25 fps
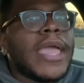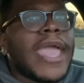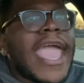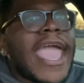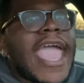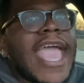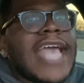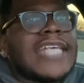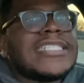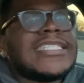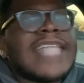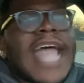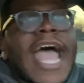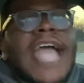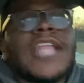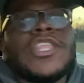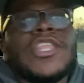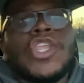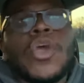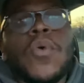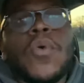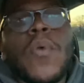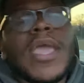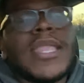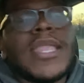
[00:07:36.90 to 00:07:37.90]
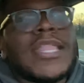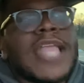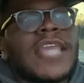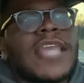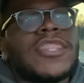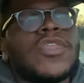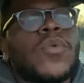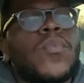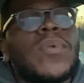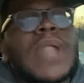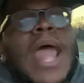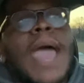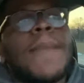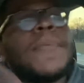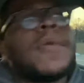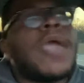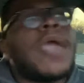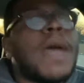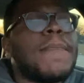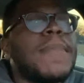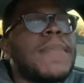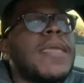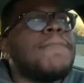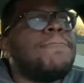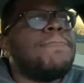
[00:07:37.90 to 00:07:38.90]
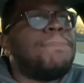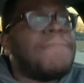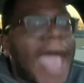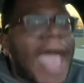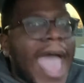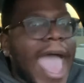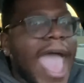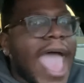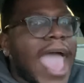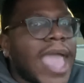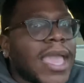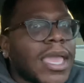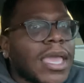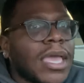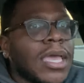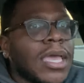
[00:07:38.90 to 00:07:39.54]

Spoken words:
is not doing nothing when I'm coming back